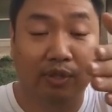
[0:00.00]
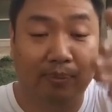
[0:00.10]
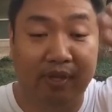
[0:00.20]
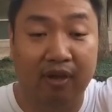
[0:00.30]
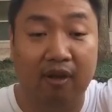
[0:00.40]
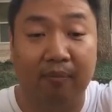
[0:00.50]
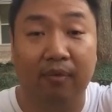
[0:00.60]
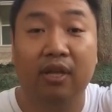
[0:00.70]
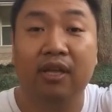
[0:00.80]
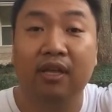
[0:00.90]
become,
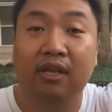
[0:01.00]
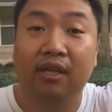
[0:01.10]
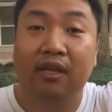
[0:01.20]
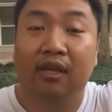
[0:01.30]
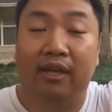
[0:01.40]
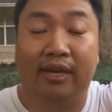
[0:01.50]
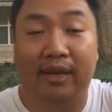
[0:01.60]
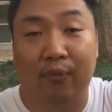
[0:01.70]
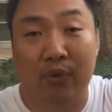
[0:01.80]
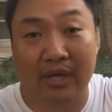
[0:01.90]
and
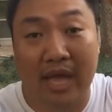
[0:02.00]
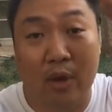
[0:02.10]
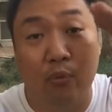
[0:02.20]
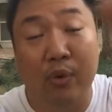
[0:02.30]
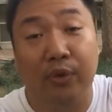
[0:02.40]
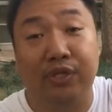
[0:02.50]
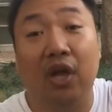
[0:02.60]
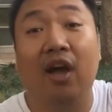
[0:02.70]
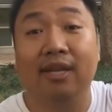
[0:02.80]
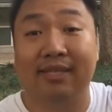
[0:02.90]
how we were
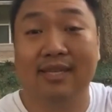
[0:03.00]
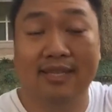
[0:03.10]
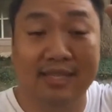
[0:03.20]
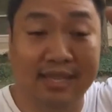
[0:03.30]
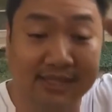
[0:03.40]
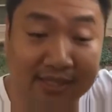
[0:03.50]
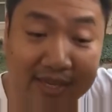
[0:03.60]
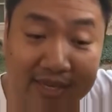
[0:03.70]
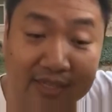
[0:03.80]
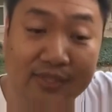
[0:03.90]
taught in the
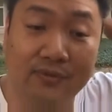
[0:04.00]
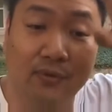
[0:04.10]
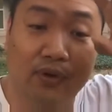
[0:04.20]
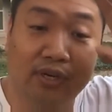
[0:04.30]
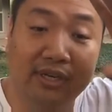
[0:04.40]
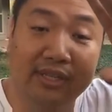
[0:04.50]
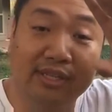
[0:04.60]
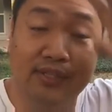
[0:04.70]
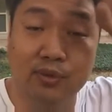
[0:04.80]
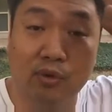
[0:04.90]
1980s for
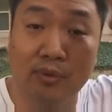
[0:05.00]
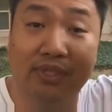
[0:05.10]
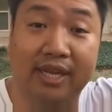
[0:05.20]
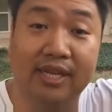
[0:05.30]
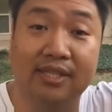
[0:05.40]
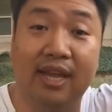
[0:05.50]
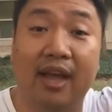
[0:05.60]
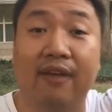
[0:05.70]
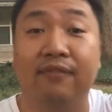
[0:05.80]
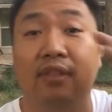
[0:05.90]
this normal diet to
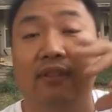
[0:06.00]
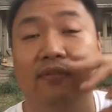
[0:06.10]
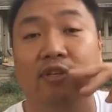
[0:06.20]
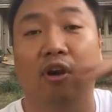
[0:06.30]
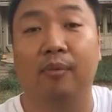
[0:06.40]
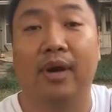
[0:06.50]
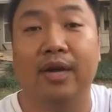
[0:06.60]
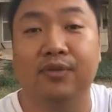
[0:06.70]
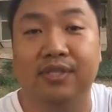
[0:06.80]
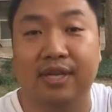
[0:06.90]
have
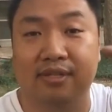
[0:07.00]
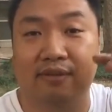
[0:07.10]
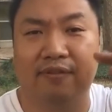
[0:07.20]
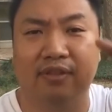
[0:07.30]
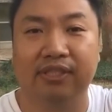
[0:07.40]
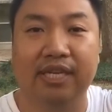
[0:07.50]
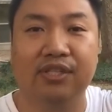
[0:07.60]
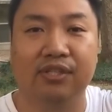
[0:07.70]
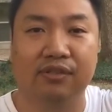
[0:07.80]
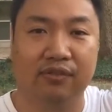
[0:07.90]
carbohydrates as a
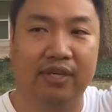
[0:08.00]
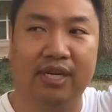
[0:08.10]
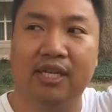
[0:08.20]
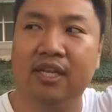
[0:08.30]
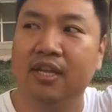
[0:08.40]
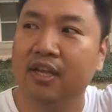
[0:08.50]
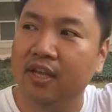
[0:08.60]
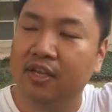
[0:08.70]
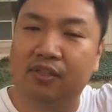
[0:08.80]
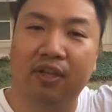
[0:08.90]
foundation, right?
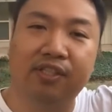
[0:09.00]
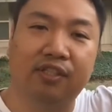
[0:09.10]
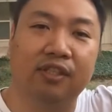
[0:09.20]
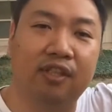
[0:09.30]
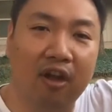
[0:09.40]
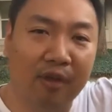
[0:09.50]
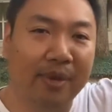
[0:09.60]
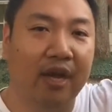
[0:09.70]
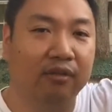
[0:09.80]
So let's talk about